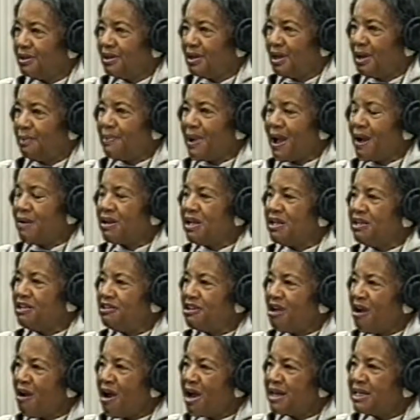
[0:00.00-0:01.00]
about a
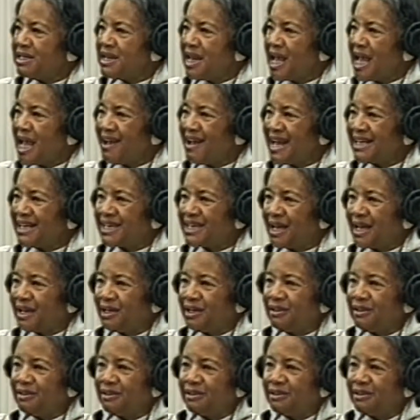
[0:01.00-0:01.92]
yard and a half. I said,